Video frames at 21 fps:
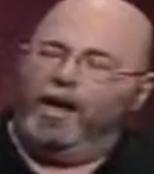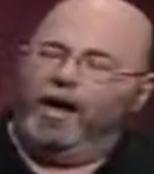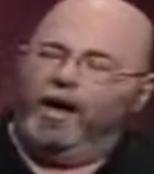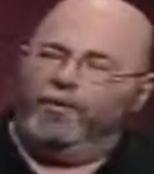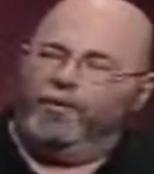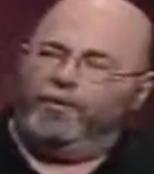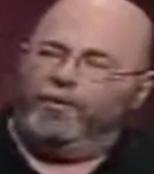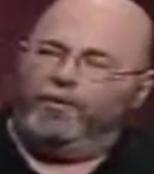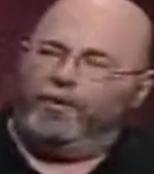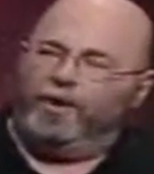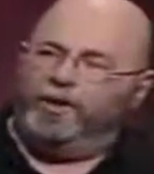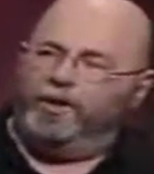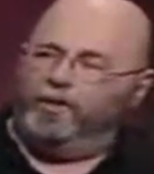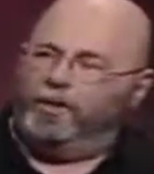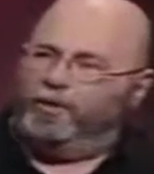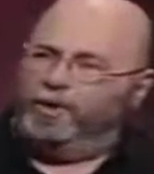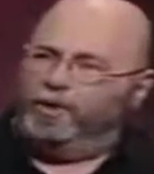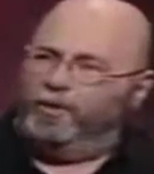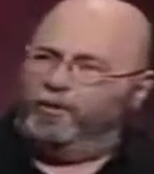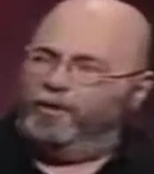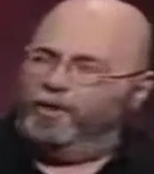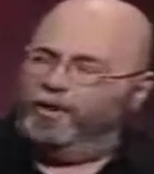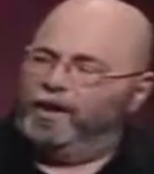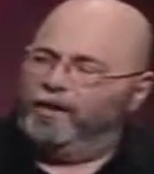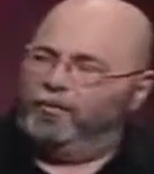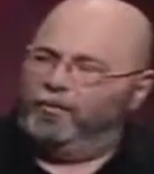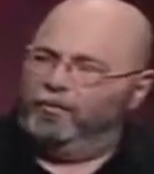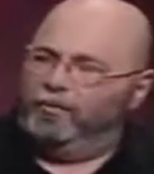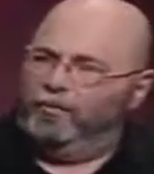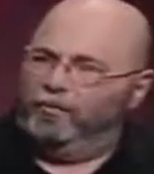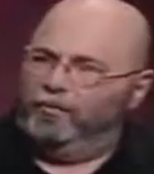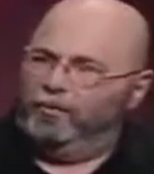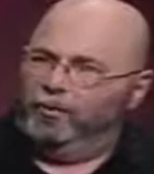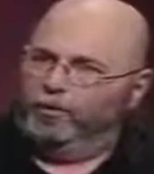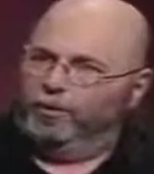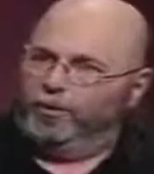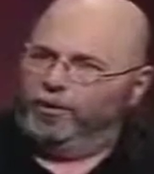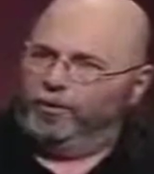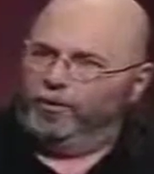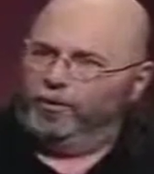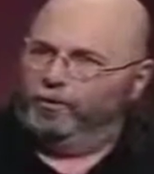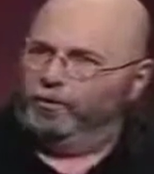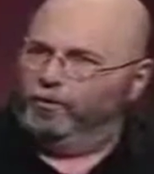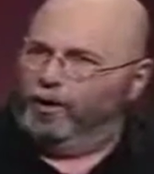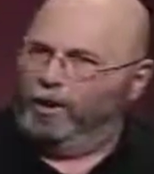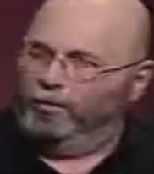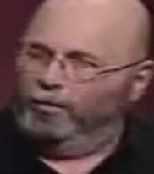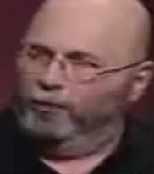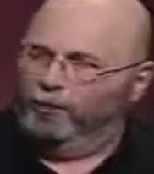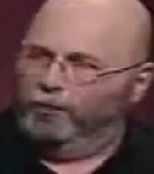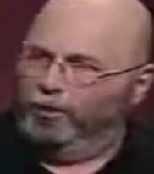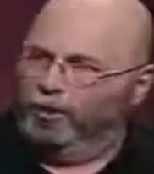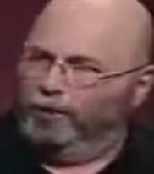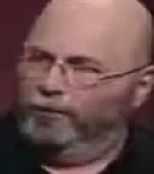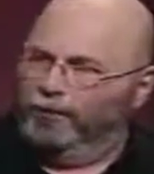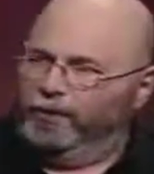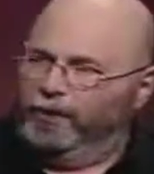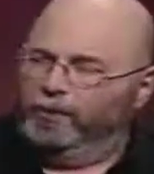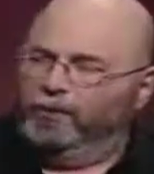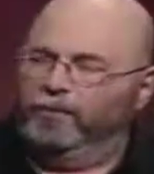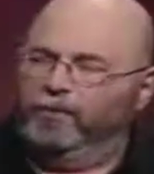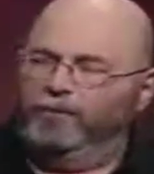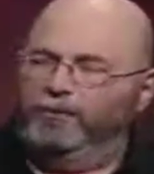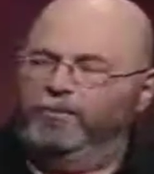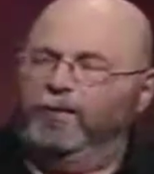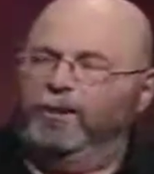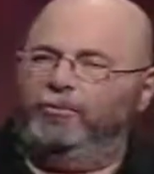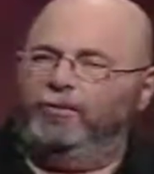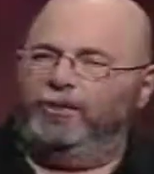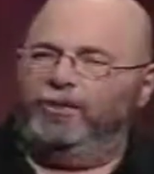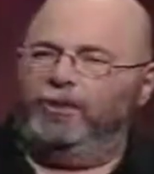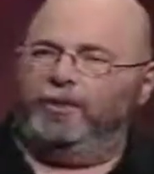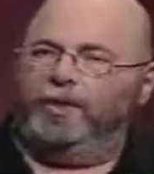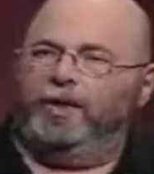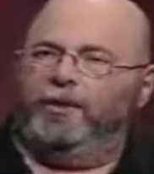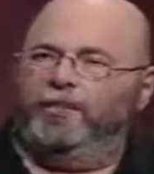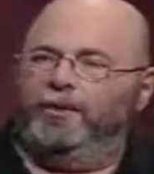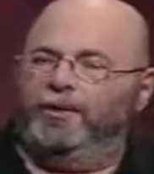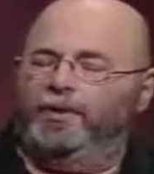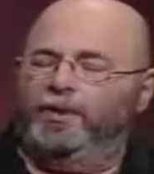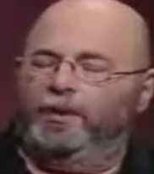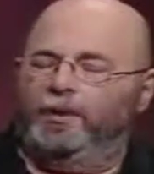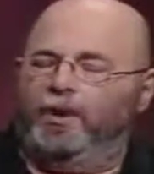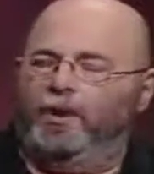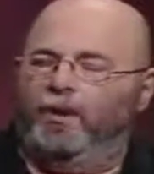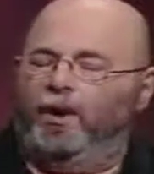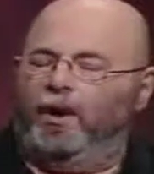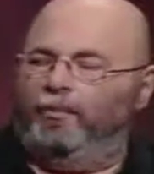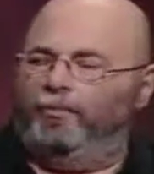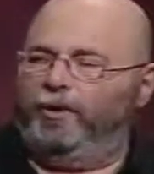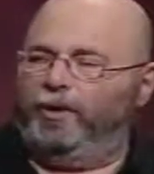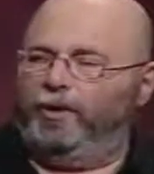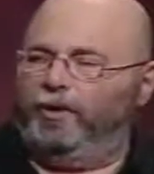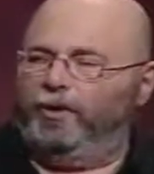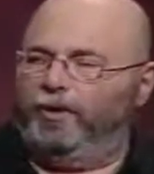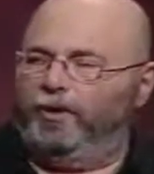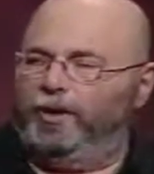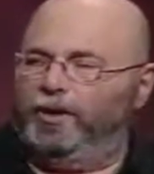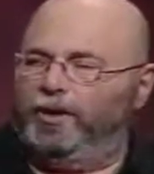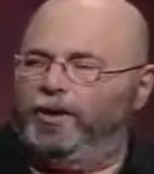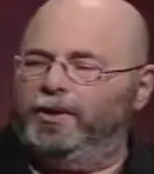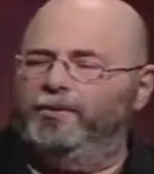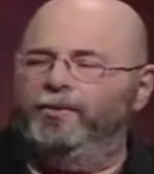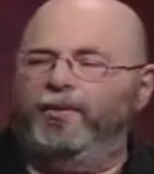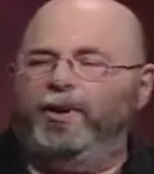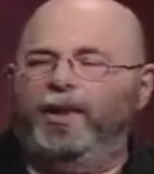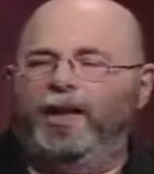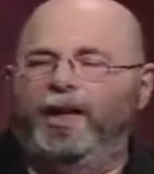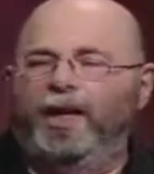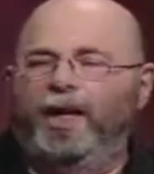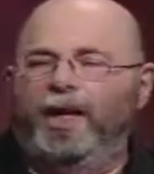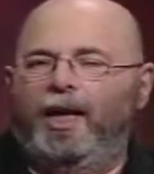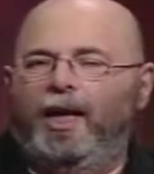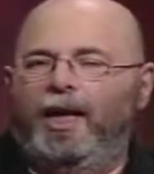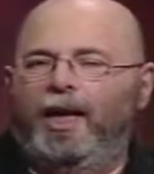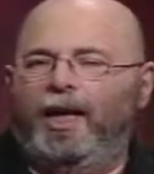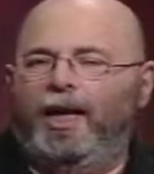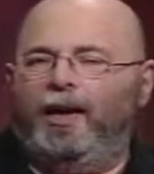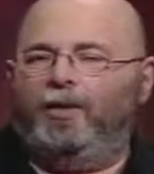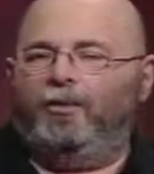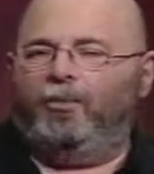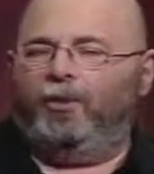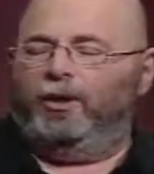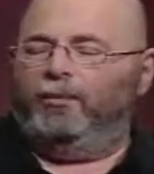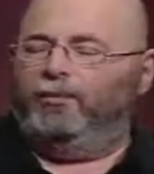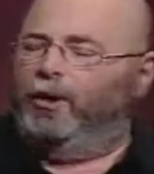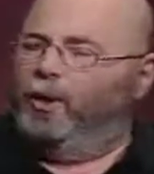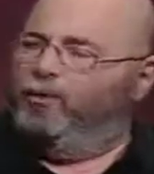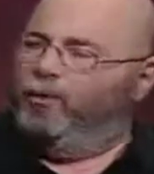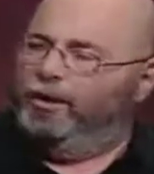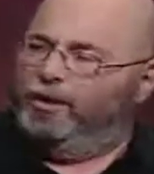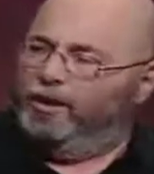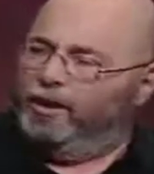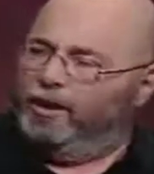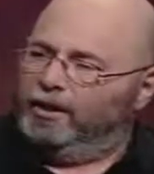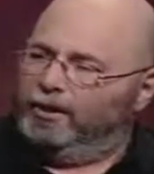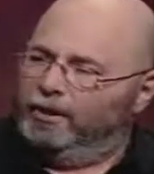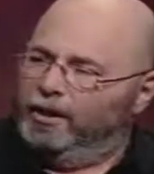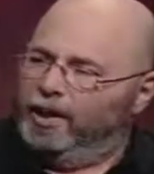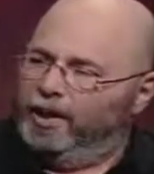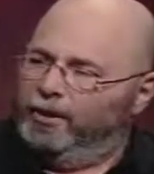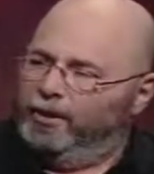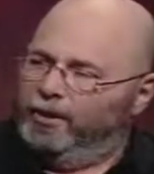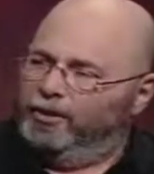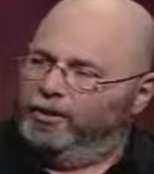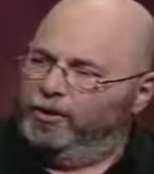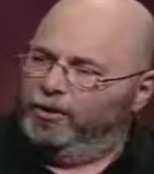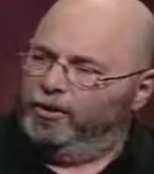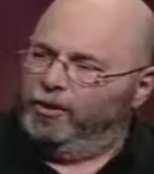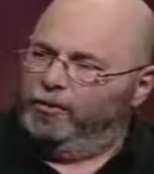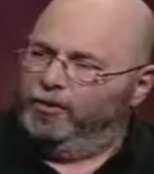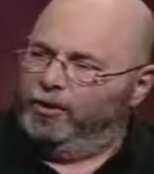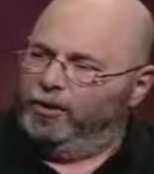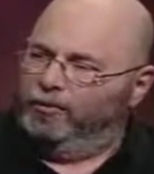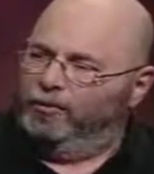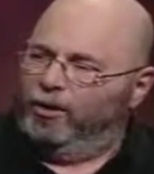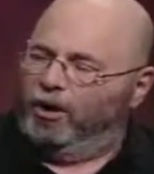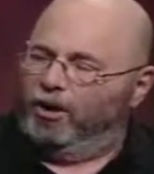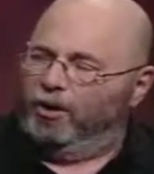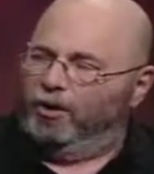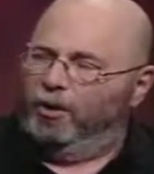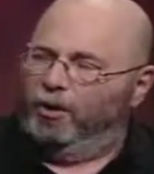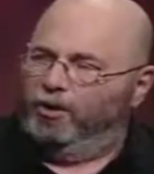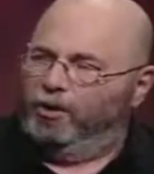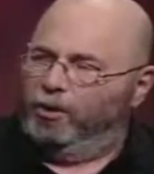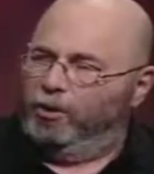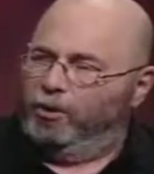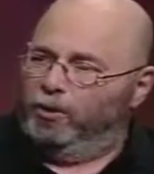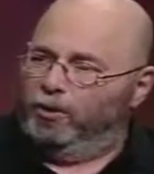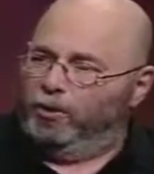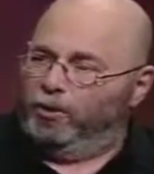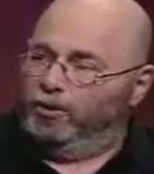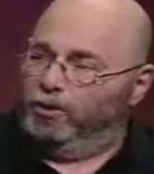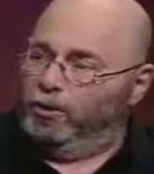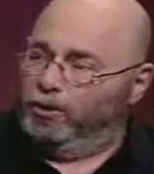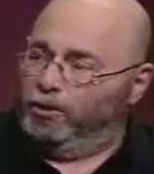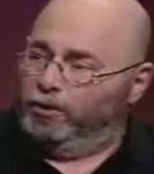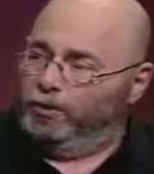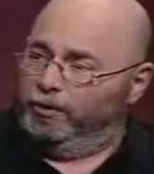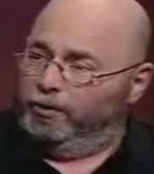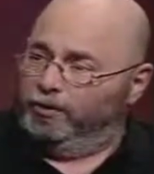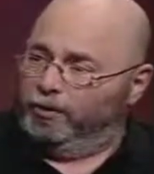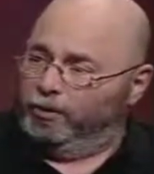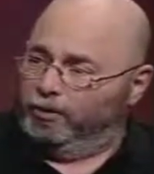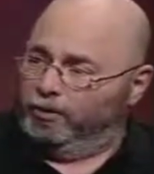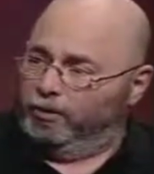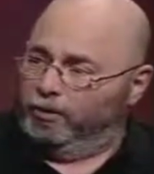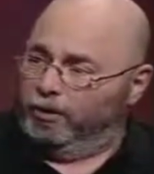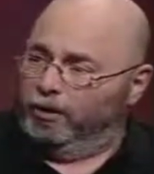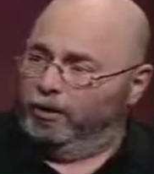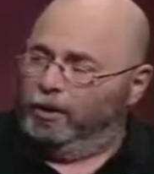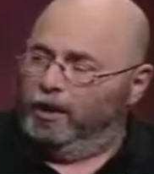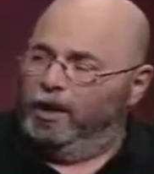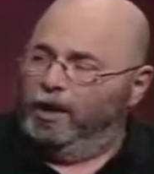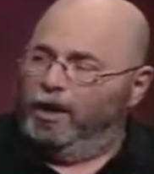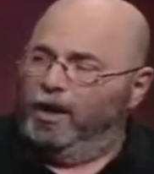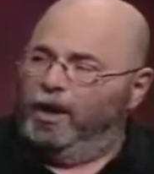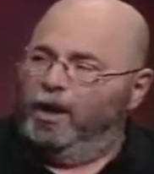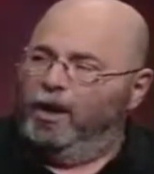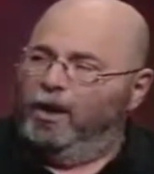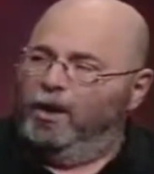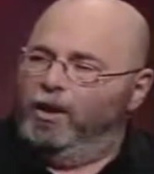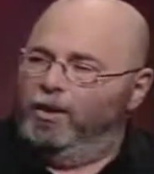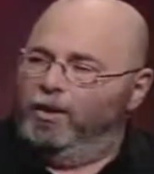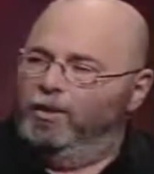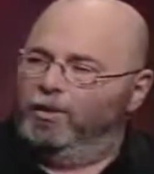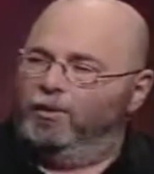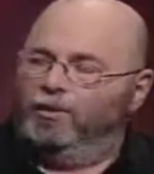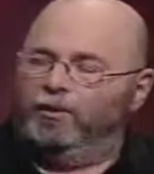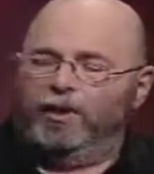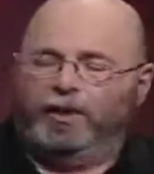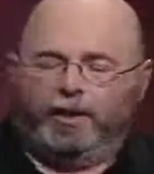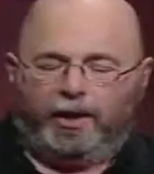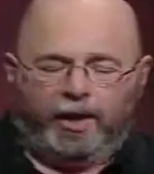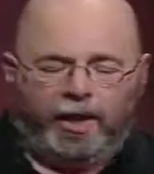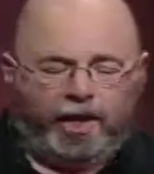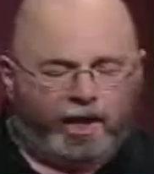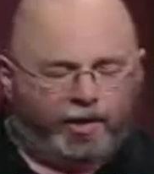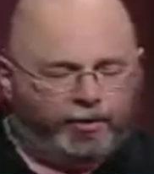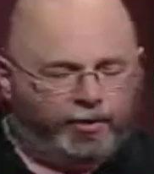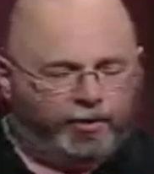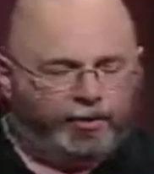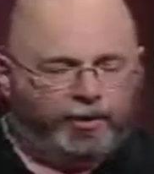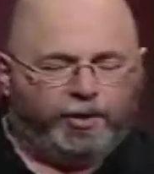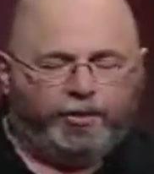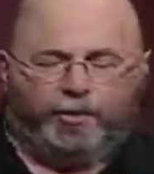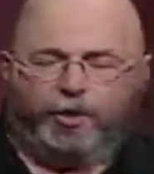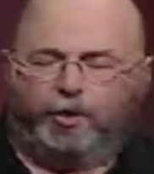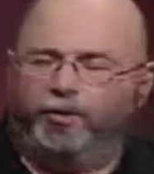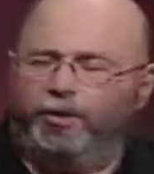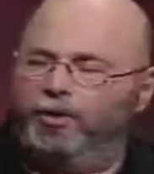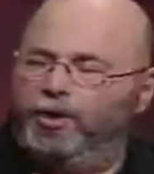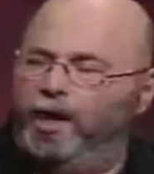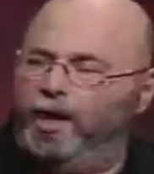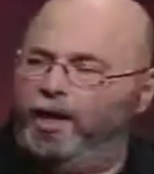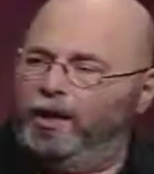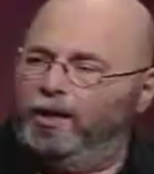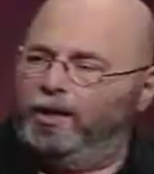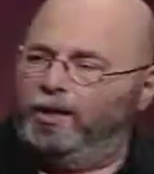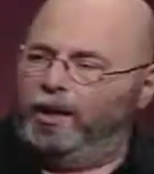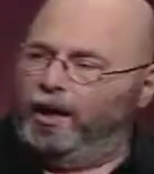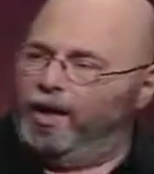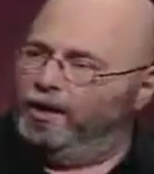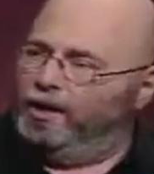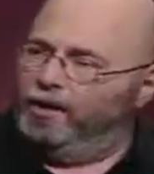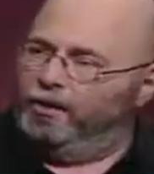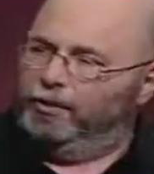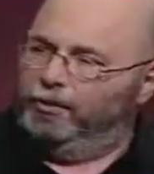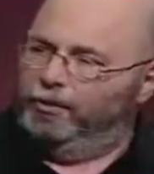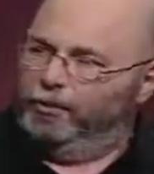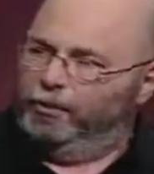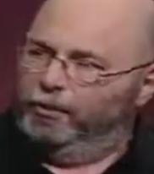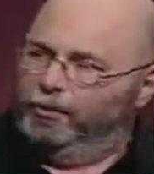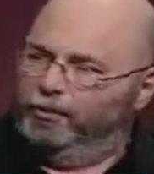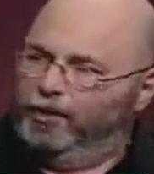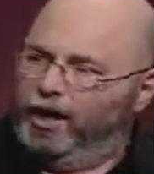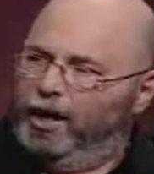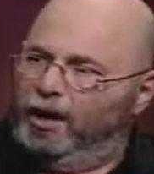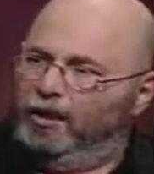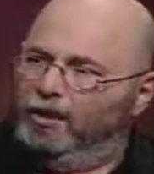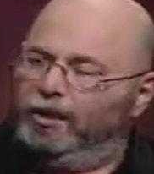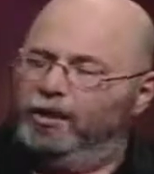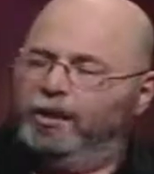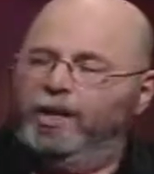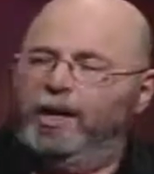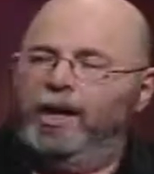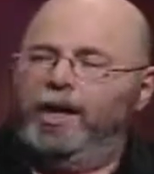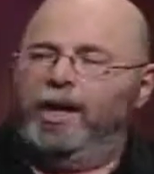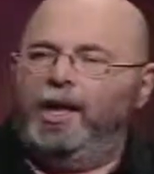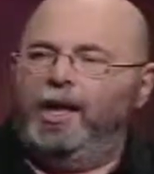I was friends with someone named Kristen Robert Bjornfeld, who was a member of the San Francisco Opera Chorus. And where Moby Dick now is, used to be a bar called the Corner Grocery Store. In the Castro District. In, in the San Castro Francisco, District, yeah. which had a classical jukebox.